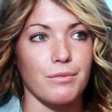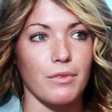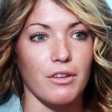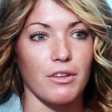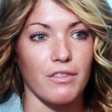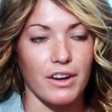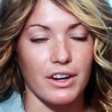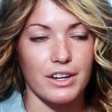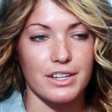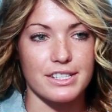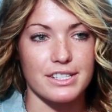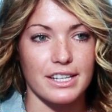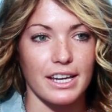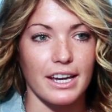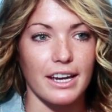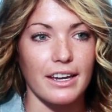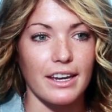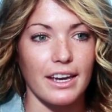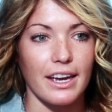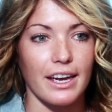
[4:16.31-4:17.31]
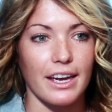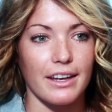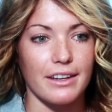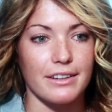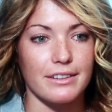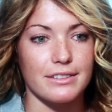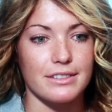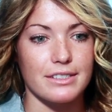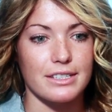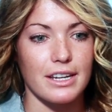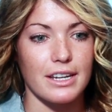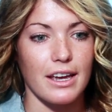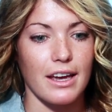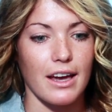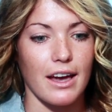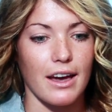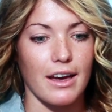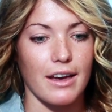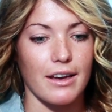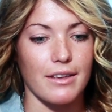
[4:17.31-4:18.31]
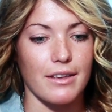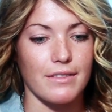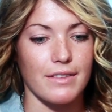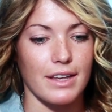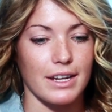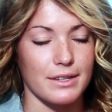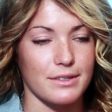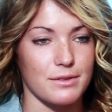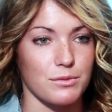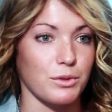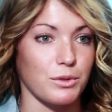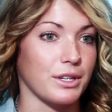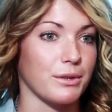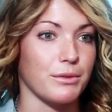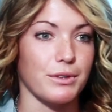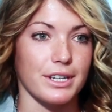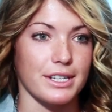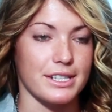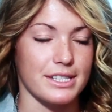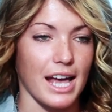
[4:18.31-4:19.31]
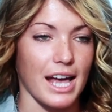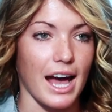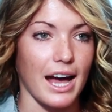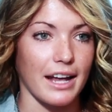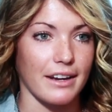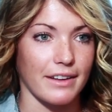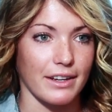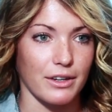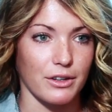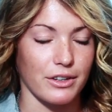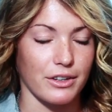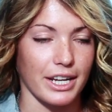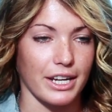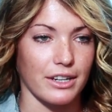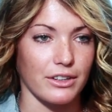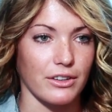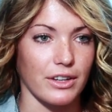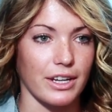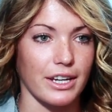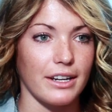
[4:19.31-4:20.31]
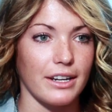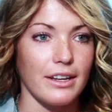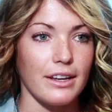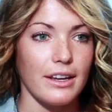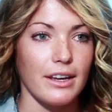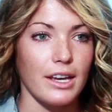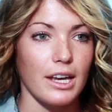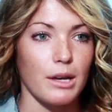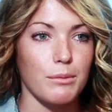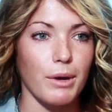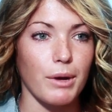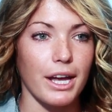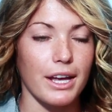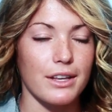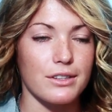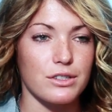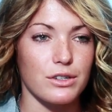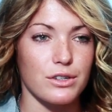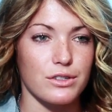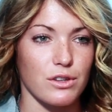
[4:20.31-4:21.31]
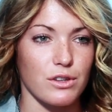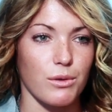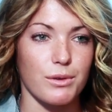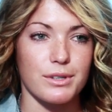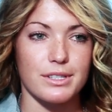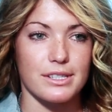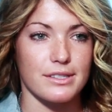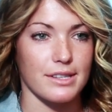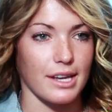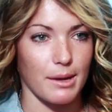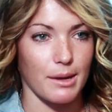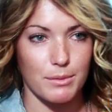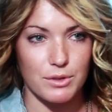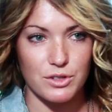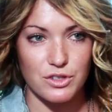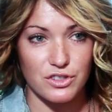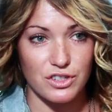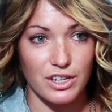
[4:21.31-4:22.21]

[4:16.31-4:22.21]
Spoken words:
are very sick, and that it's really, really sad, they couldn't handle it. And my answer is always the same. It's